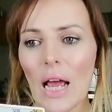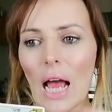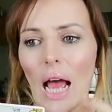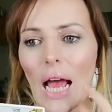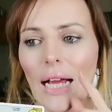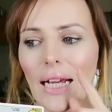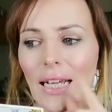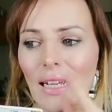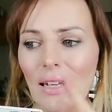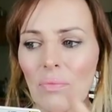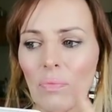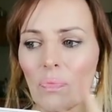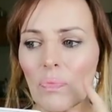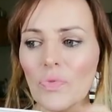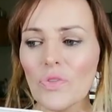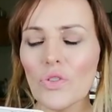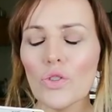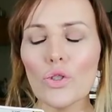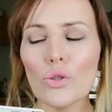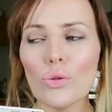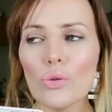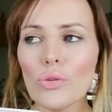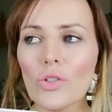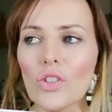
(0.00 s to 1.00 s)
I can
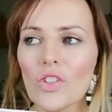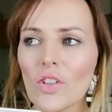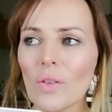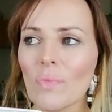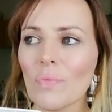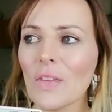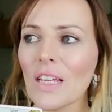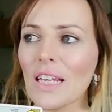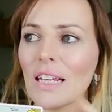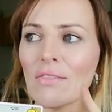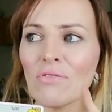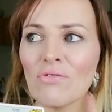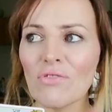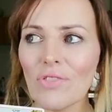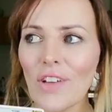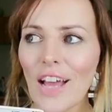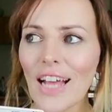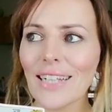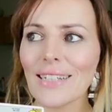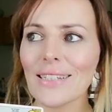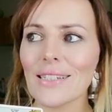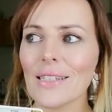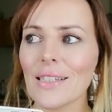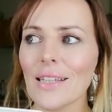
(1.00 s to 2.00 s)
do something,
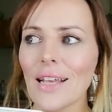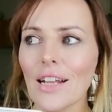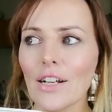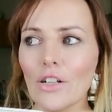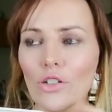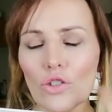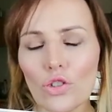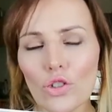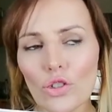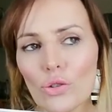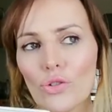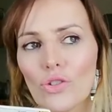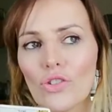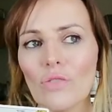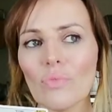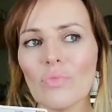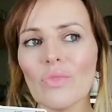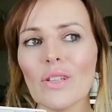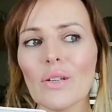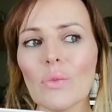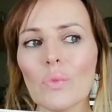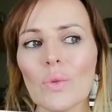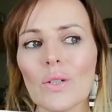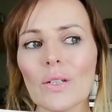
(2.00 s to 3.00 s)
invest that, or do
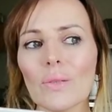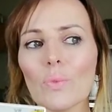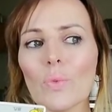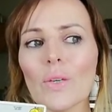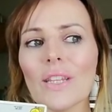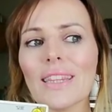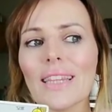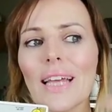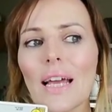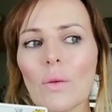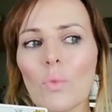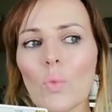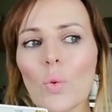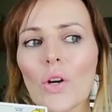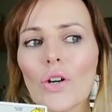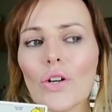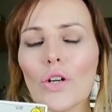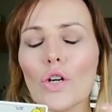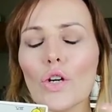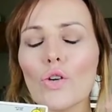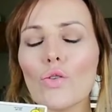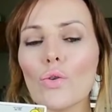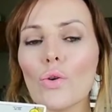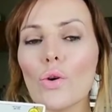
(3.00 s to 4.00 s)
something with that where
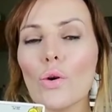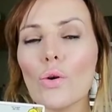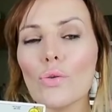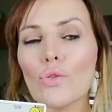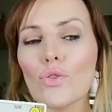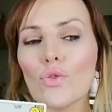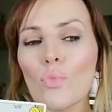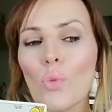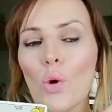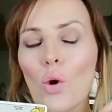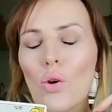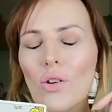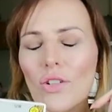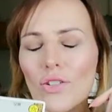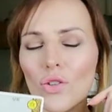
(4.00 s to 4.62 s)
it grows more.